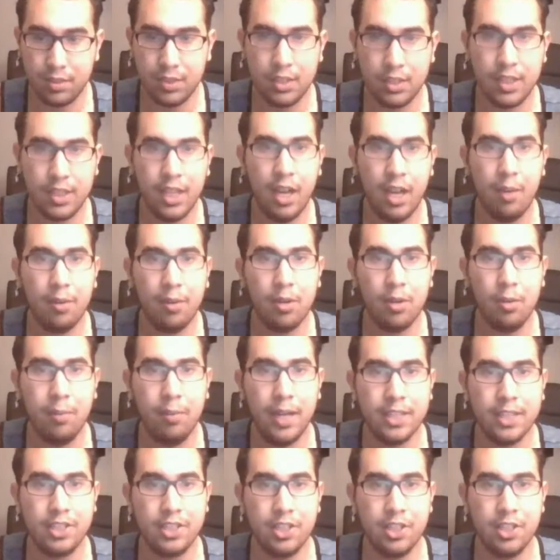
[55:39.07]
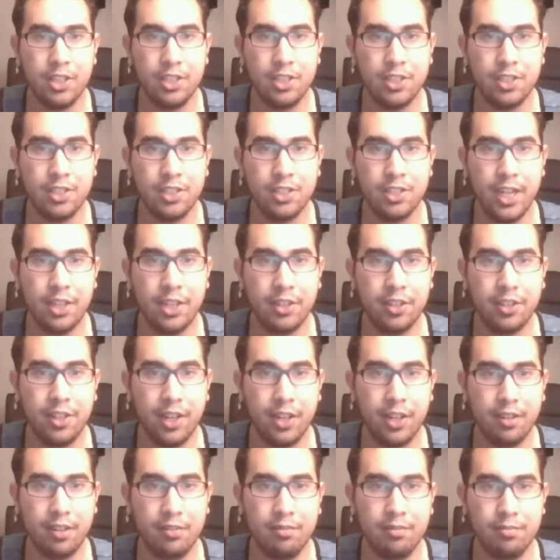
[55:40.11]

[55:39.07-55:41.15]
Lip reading: Now we're going back to the designer thing.